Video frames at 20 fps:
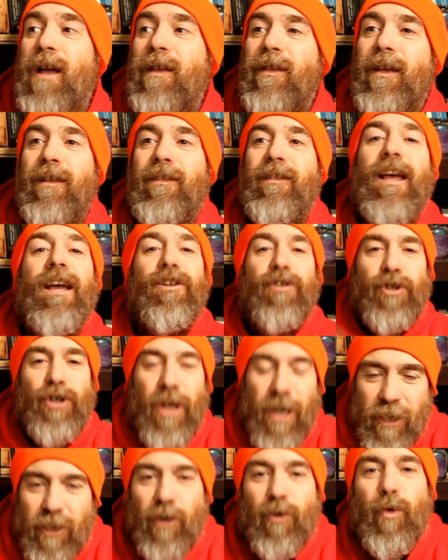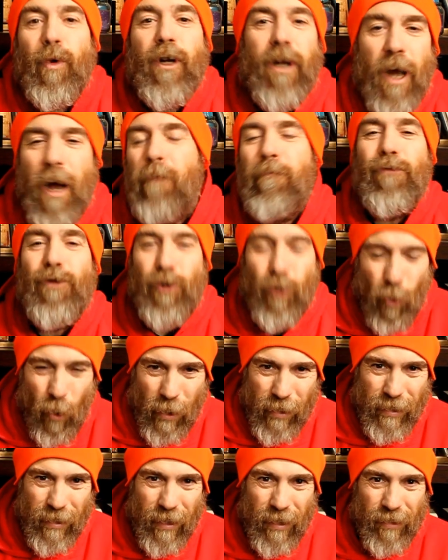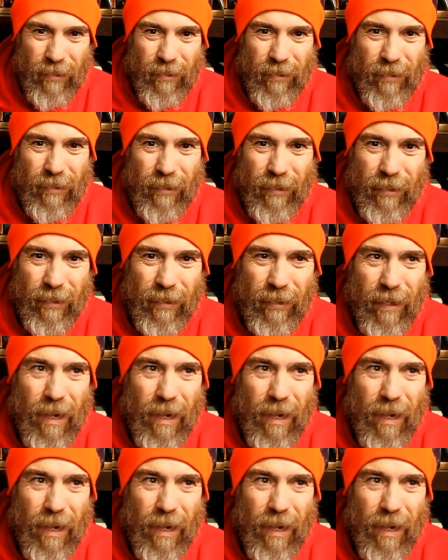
then Jesus would come join us.